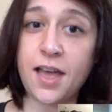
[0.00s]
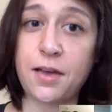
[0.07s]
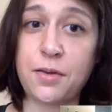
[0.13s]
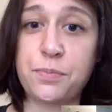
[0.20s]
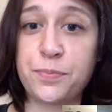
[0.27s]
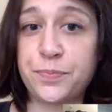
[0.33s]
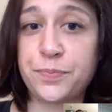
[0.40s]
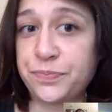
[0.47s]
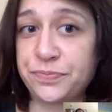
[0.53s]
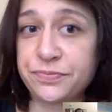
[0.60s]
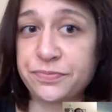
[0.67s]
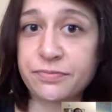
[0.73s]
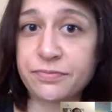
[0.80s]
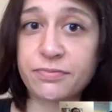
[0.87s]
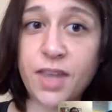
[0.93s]

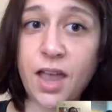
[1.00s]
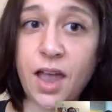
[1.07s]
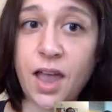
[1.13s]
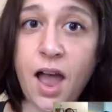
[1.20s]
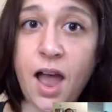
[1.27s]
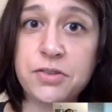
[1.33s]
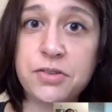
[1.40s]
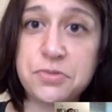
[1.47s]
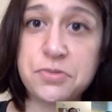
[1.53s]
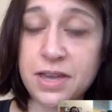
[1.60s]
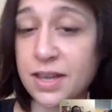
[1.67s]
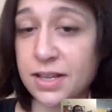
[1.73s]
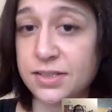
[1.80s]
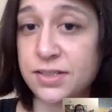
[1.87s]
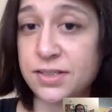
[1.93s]
how you
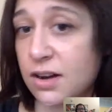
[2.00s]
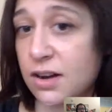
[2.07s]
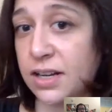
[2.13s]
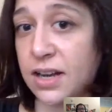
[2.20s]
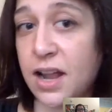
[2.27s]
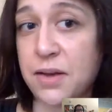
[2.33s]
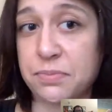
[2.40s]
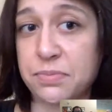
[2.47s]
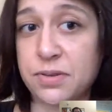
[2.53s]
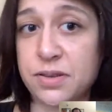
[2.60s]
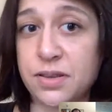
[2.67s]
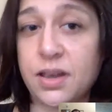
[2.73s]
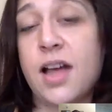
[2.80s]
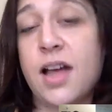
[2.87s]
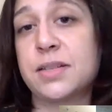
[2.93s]
can get started on
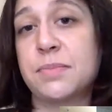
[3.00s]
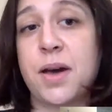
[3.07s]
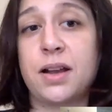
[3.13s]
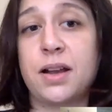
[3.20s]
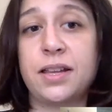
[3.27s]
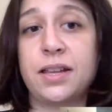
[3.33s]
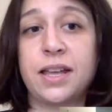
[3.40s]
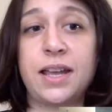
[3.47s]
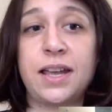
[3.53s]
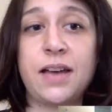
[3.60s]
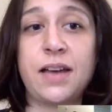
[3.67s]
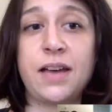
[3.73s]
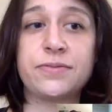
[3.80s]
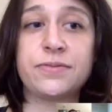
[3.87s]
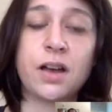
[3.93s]
the content modeling. And I
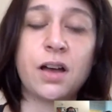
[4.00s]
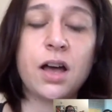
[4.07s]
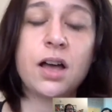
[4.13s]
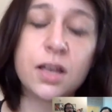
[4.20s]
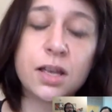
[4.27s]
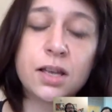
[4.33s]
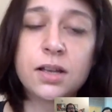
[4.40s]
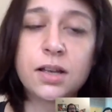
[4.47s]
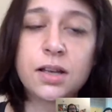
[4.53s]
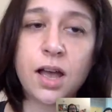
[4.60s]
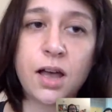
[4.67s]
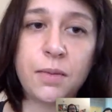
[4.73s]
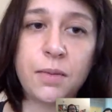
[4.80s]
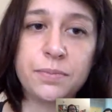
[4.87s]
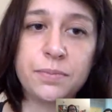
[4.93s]
have
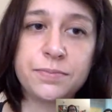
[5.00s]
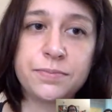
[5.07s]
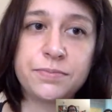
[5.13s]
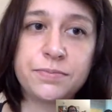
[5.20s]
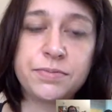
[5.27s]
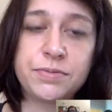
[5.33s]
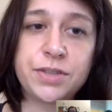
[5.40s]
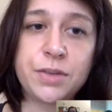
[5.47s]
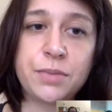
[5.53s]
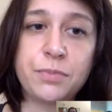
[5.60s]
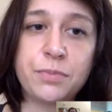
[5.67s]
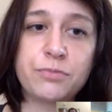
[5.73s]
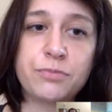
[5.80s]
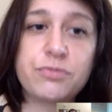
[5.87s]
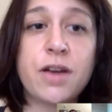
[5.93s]

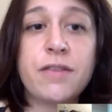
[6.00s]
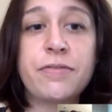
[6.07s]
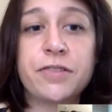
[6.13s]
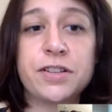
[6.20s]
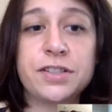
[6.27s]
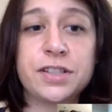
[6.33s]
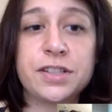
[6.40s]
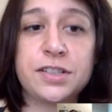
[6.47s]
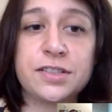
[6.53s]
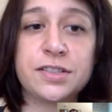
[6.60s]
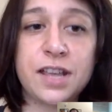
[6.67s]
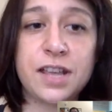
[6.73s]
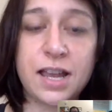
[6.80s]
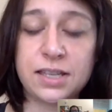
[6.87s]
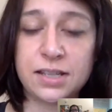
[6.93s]
some references
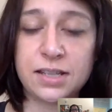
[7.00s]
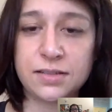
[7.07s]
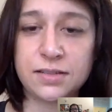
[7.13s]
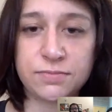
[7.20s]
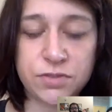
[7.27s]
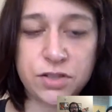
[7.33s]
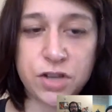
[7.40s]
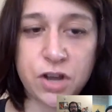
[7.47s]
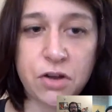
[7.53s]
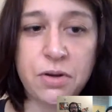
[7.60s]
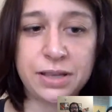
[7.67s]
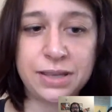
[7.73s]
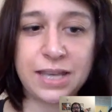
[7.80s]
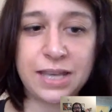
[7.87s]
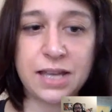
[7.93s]
that I can show
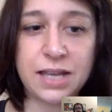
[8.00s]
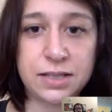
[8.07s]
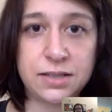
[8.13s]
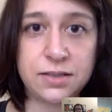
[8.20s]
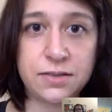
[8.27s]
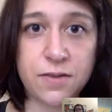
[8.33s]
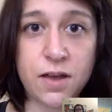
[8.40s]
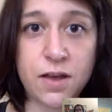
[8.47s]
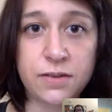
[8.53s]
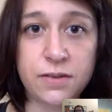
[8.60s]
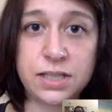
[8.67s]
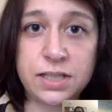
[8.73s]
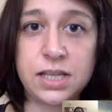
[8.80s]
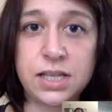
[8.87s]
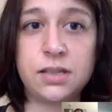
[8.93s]
at the end
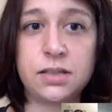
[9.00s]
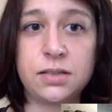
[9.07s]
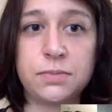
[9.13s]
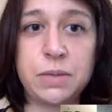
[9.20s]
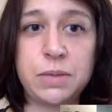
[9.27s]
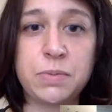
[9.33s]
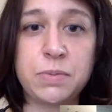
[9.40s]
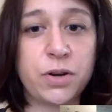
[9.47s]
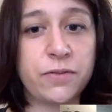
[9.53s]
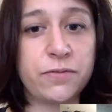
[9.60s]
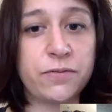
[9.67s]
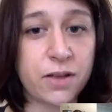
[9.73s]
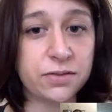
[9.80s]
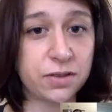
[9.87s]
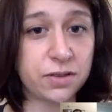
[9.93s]
to get people more
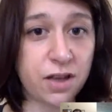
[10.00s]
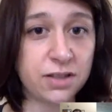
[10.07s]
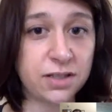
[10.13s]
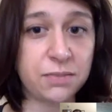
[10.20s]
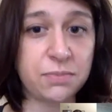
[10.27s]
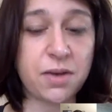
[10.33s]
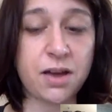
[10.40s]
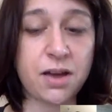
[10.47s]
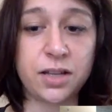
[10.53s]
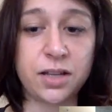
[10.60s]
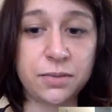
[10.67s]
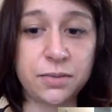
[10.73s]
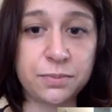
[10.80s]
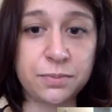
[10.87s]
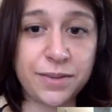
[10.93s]
involved with content
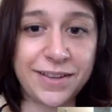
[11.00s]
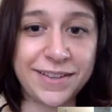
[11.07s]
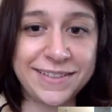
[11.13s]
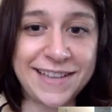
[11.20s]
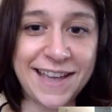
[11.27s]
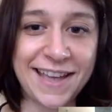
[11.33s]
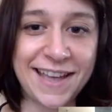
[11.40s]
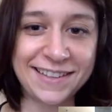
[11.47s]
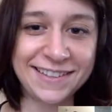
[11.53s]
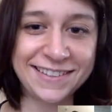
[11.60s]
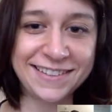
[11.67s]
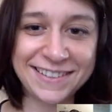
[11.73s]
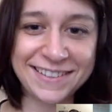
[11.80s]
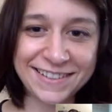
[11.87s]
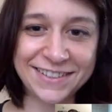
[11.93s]
modeling. But yeah,
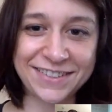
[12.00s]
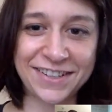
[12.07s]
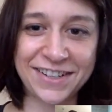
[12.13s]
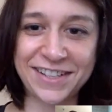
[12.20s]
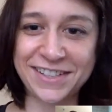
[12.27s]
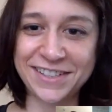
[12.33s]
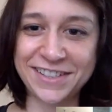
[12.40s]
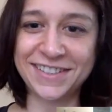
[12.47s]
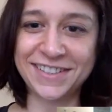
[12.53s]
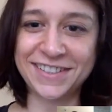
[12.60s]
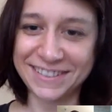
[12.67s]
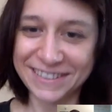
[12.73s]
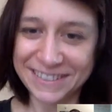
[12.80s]
sorry, Shanta.